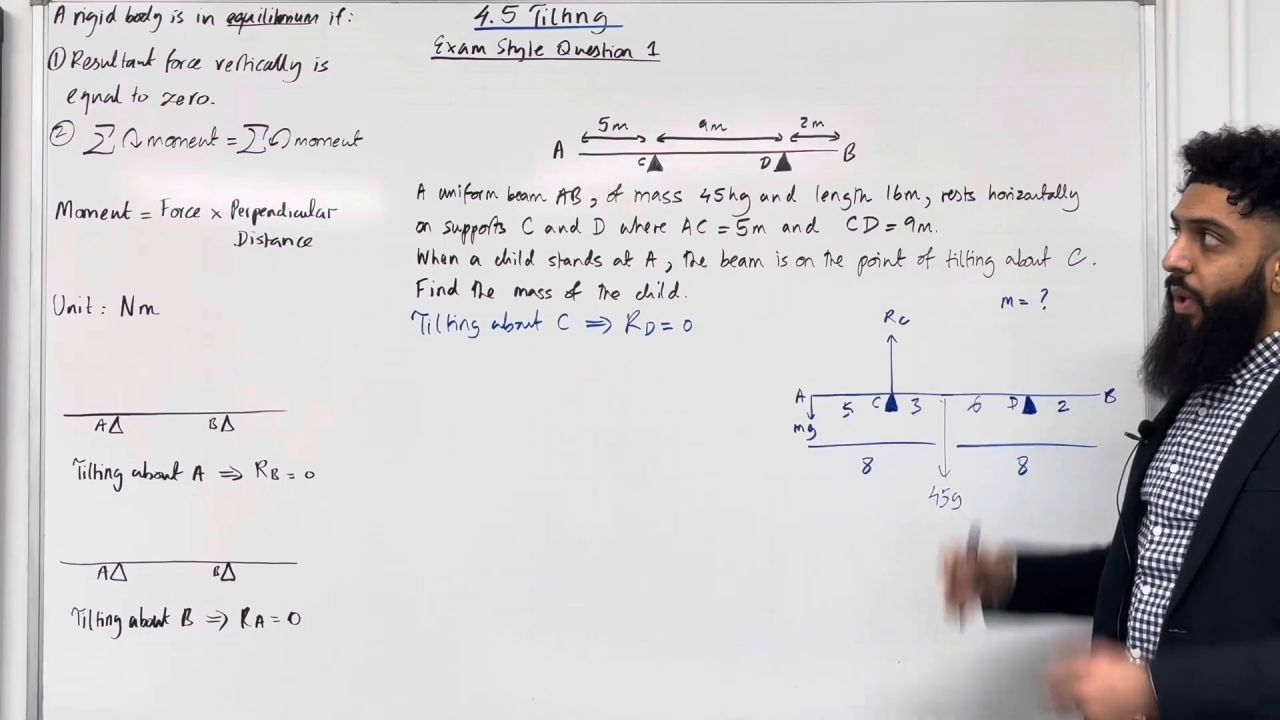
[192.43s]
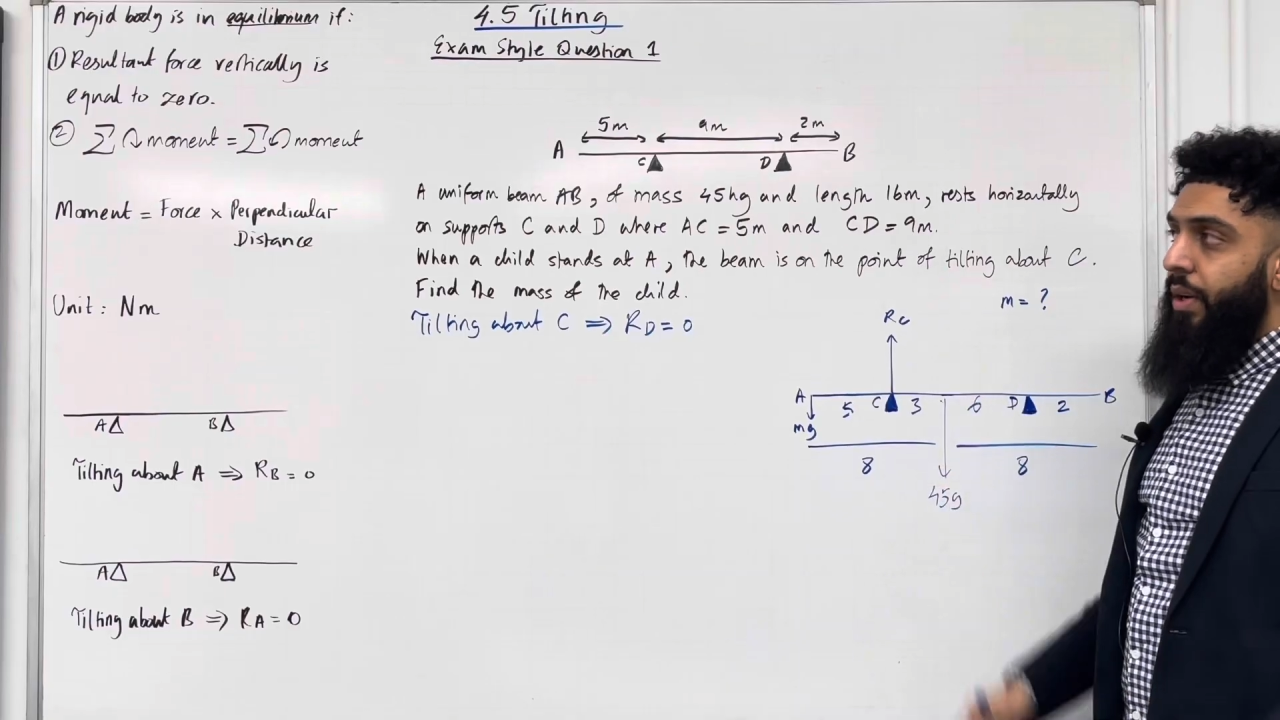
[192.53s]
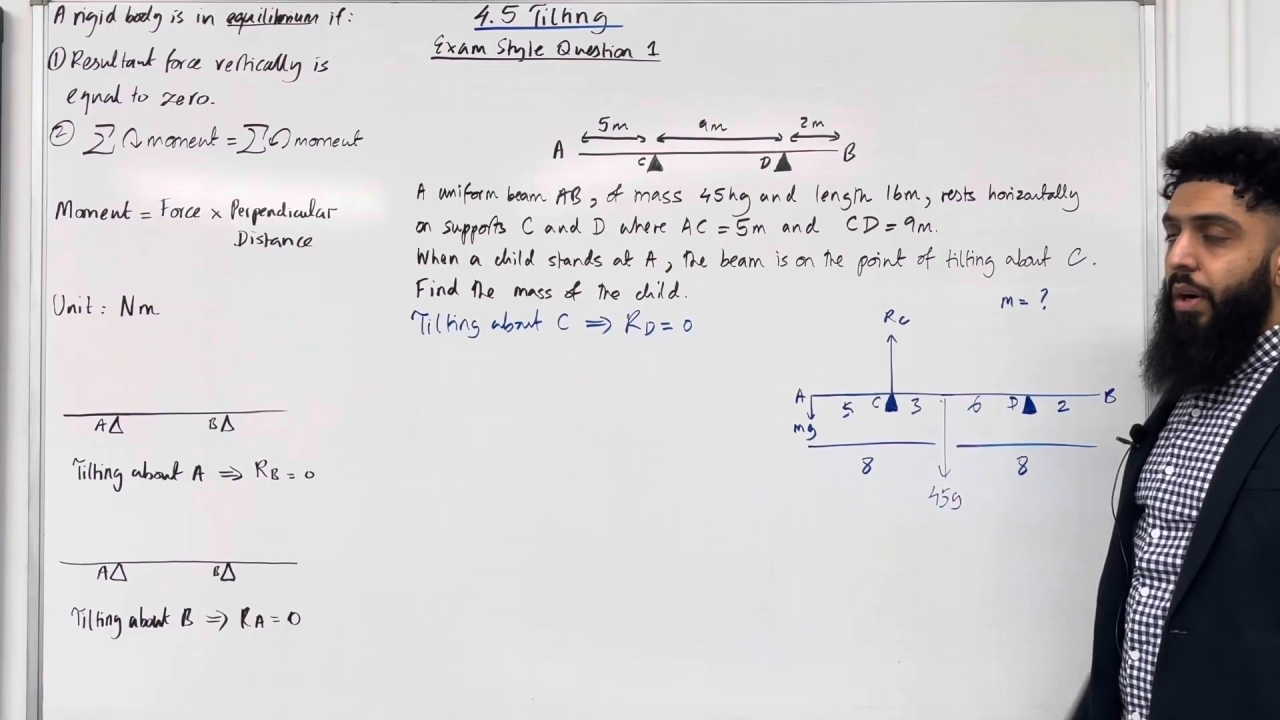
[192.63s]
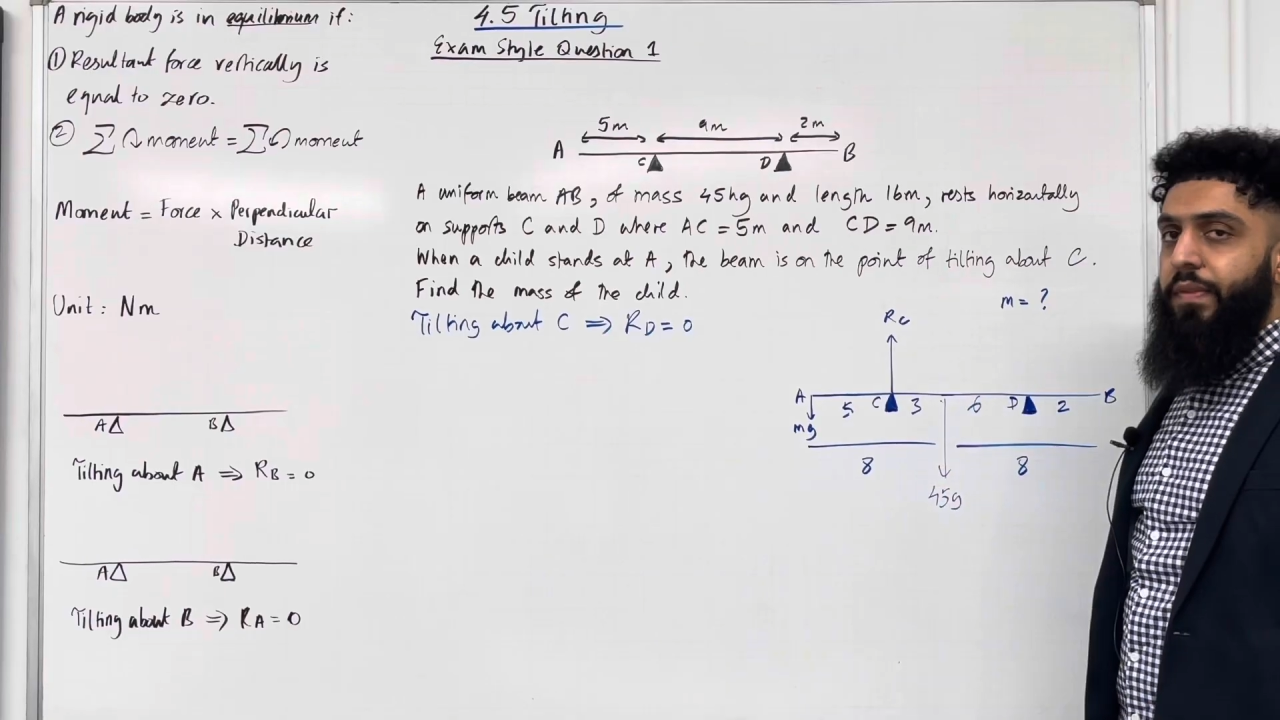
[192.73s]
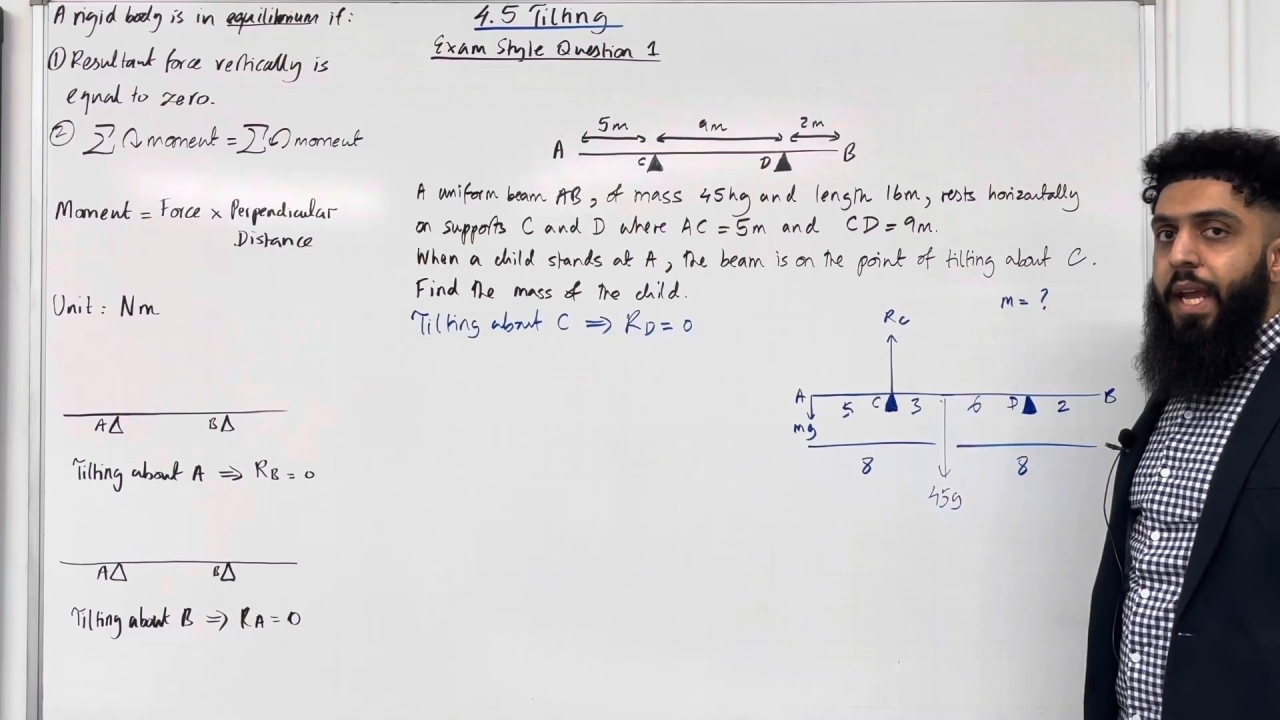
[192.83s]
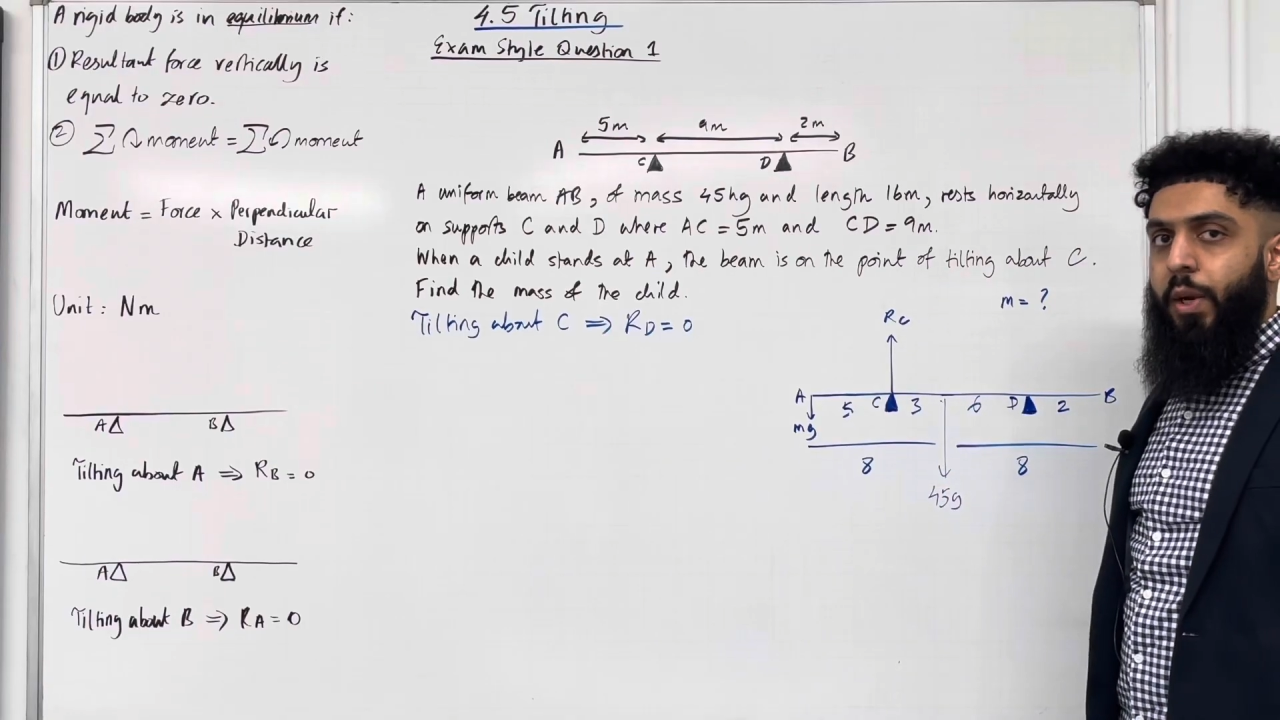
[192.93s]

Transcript: one of